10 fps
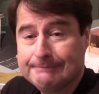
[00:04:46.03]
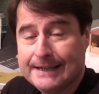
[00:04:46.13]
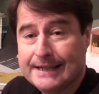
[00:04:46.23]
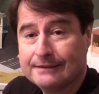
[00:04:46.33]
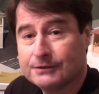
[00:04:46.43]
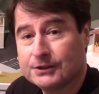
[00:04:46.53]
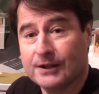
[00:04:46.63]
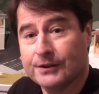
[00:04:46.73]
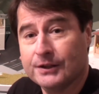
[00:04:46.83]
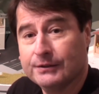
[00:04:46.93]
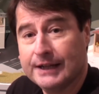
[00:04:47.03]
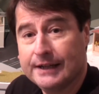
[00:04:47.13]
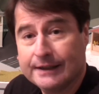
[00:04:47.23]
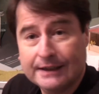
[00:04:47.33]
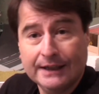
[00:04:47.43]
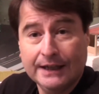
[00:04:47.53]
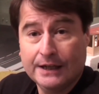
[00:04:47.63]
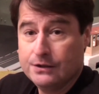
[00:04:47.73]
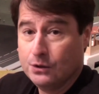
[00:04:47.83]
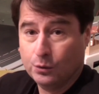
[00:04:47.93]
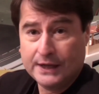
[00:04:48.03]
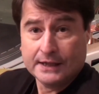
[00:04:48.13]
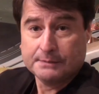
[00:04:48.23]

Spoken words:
Good continuity, no dead